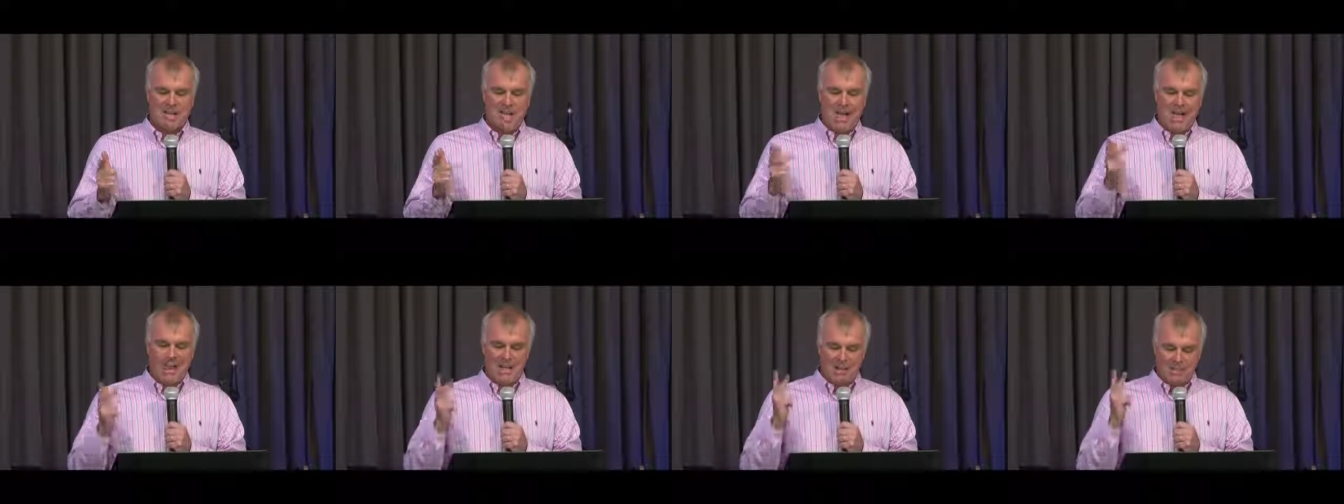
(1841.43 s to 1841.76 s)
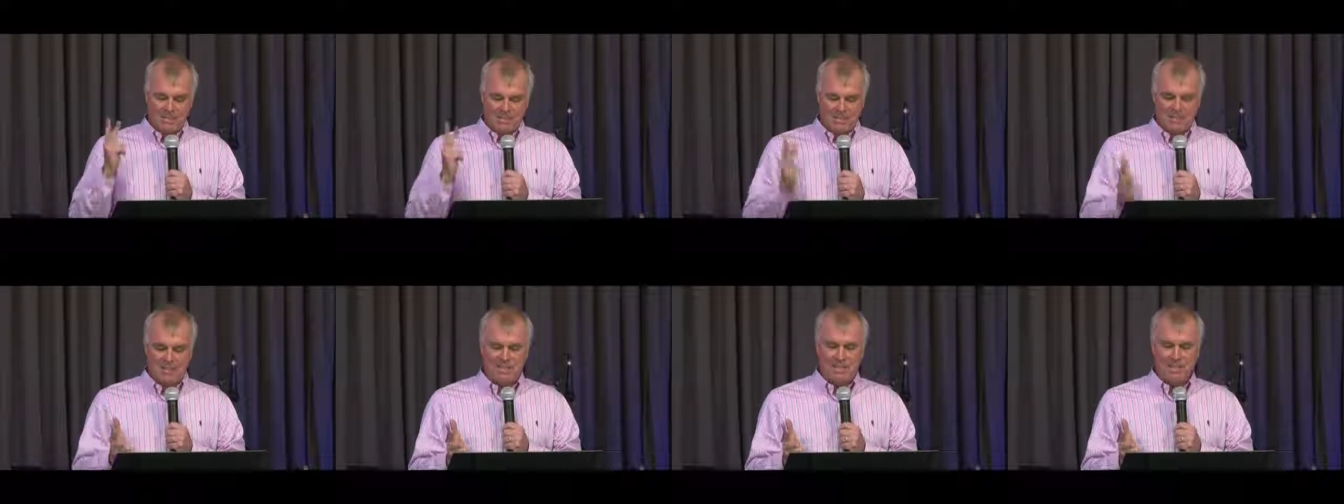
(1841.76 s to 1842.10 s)
and
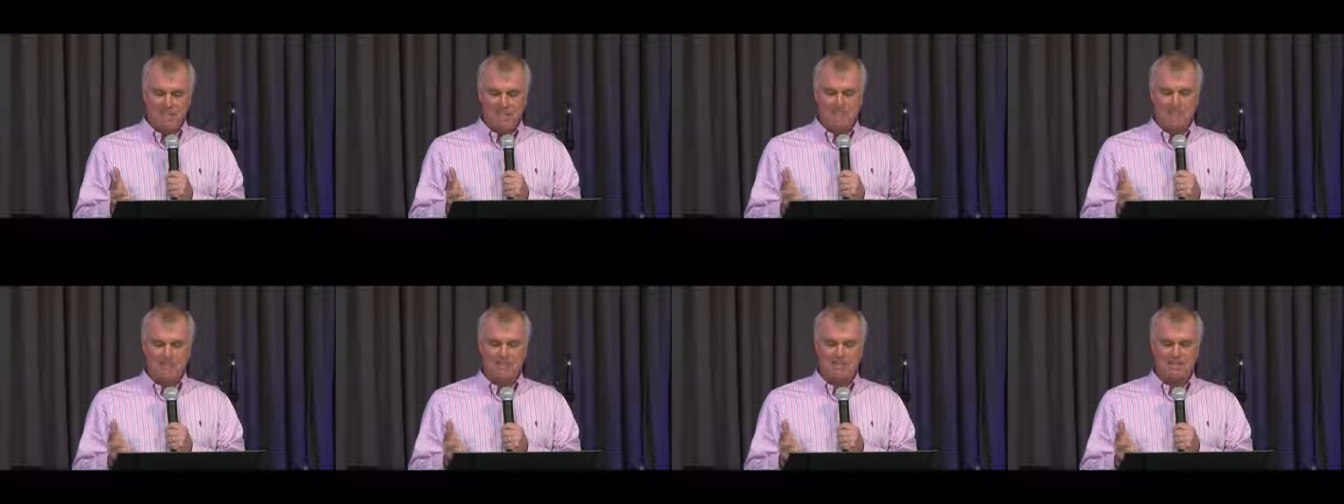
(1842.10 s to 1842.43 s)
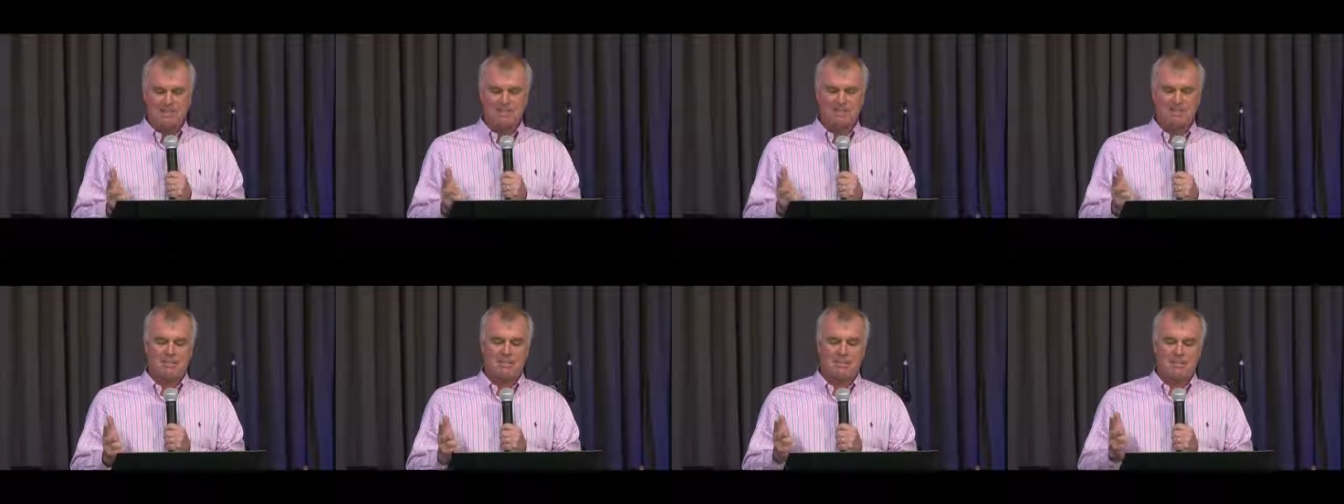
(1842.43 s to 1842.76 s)

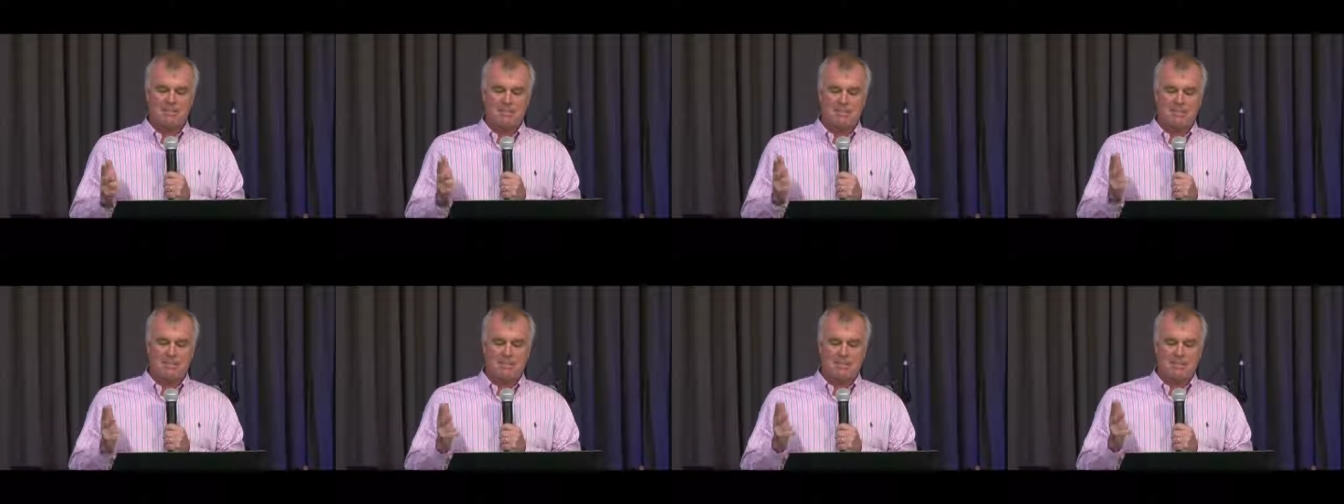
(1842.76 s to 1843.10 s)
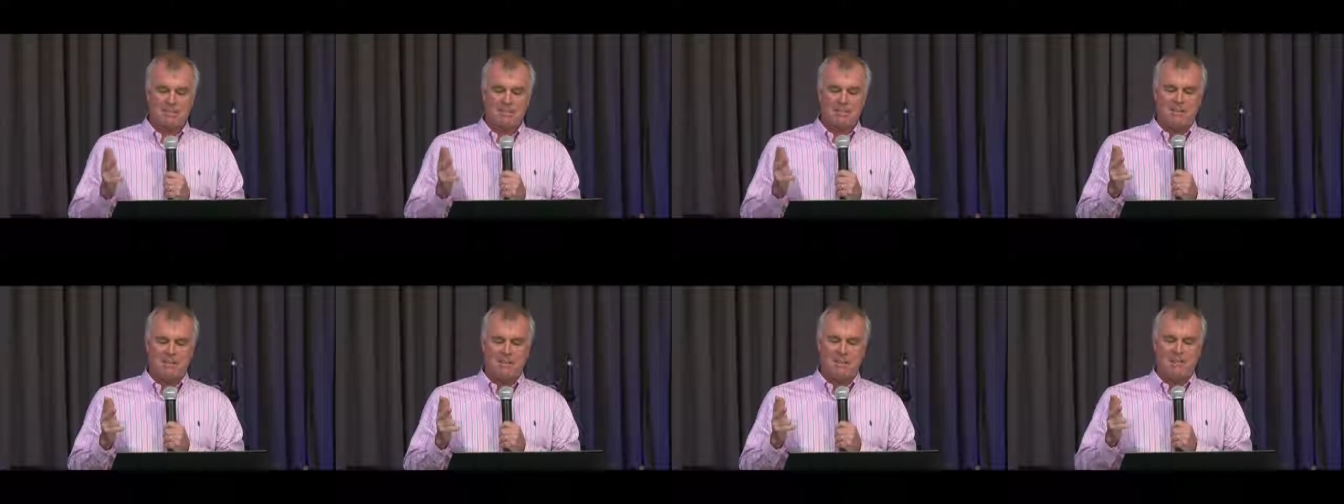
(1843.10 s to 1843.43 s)
sees
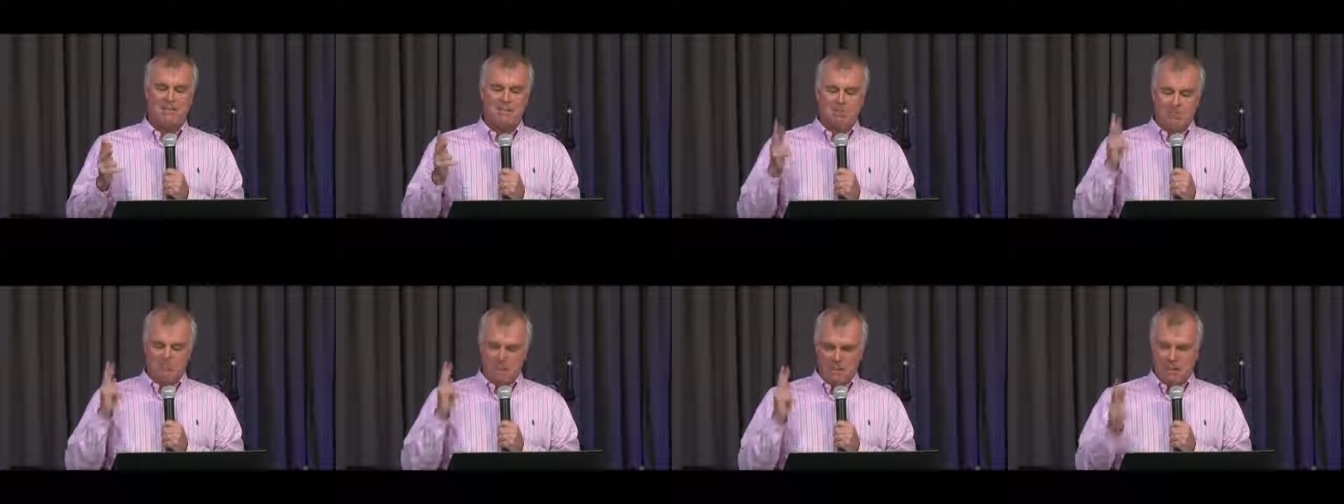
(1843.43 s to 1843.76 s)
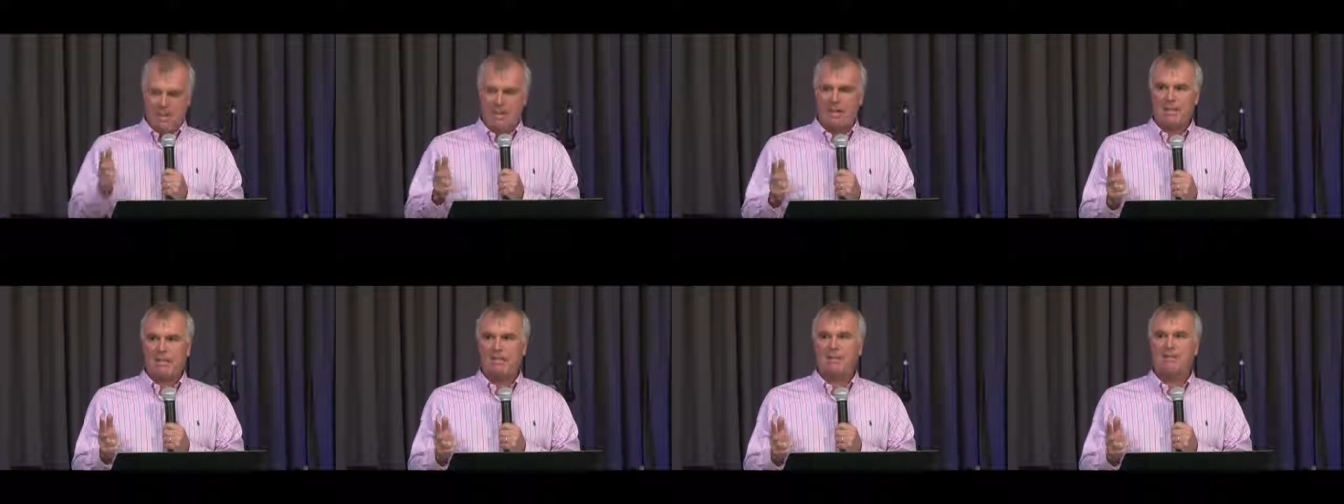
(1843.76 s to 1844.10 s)
the
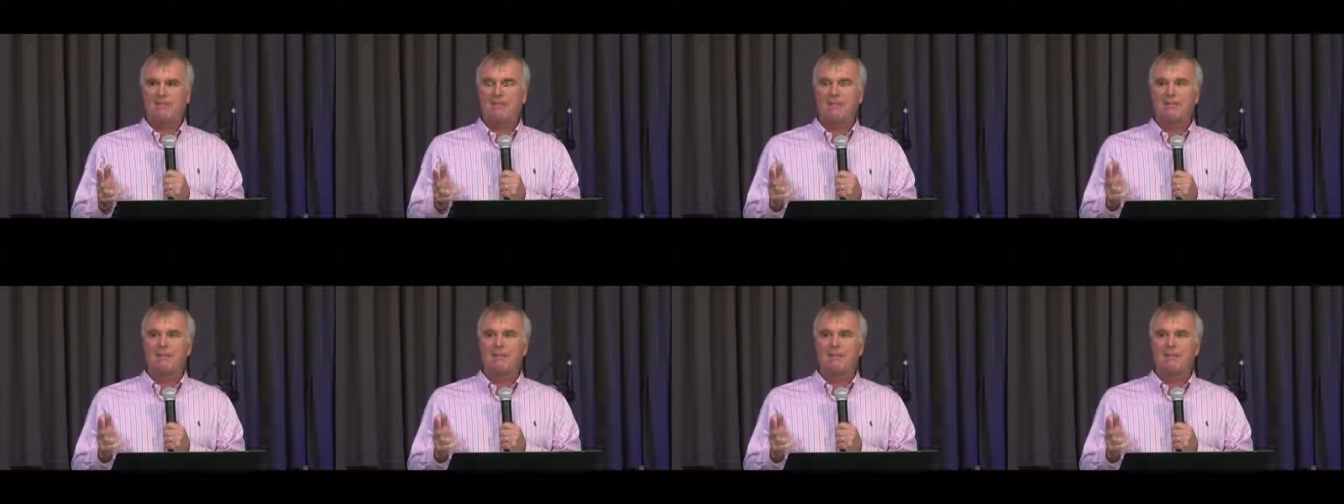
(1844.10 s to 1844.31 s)
blood